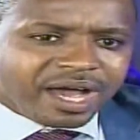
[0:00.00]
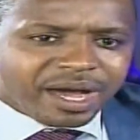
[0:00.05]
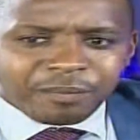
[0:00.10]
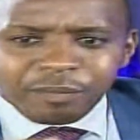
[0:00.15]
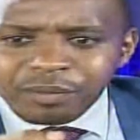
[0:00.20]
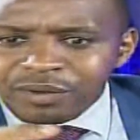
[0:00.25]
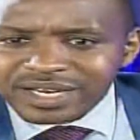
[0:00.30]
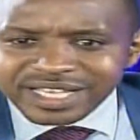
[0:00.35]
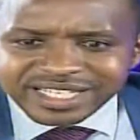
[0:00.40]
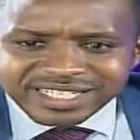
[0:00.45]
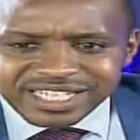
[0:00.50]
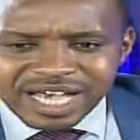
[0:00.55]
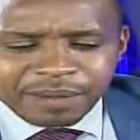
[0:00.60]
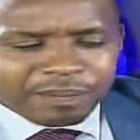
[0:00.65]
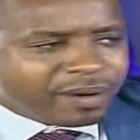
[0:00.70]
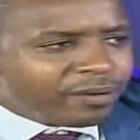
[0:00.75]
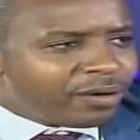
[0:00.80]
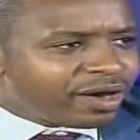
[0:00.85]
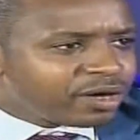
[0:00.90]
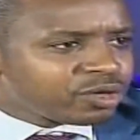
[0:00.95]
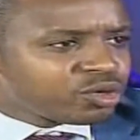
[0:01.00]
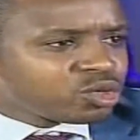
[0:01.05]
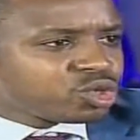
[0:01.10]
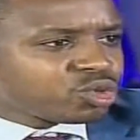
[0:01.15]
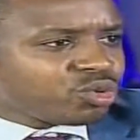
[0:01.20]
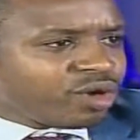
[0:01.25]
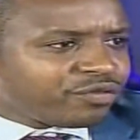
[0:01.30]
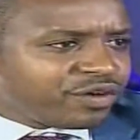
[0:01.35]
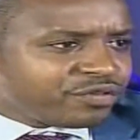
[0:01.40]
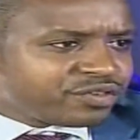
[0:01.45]
Police here
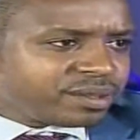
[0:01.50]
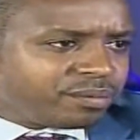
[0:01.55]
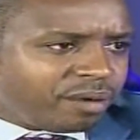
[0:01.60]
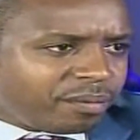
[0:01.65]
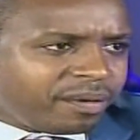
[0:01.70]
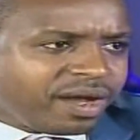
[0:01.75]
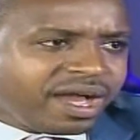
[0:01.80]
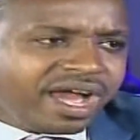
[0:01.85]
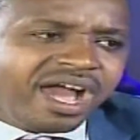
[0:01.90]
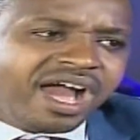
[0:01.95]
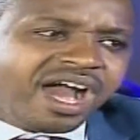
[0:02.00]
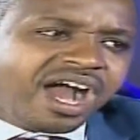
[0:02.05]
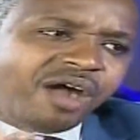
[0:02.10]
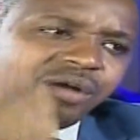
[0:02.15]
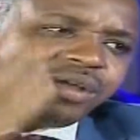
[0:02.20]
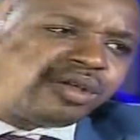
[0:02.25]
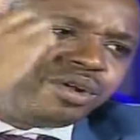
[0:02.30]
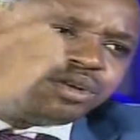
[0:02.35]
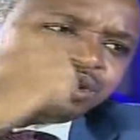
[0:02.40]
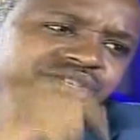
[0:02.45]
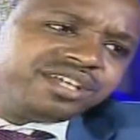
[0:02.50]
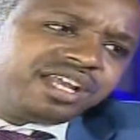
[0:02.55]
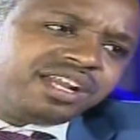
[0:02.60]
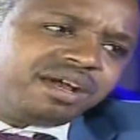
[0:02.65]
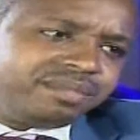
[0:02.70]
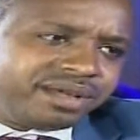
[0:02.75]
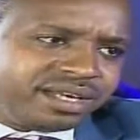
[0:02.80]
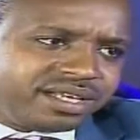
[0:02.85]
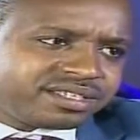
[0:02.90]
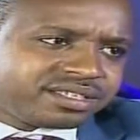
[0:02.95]
wakuchukua 50 bob. How are you going to jail a
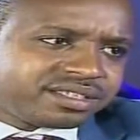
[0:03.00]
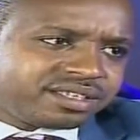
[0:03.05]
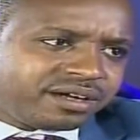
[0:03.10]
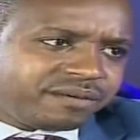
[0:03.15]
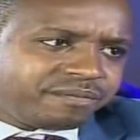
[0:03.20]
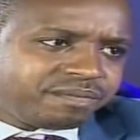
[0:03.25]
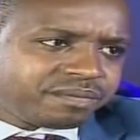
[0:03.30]
minister?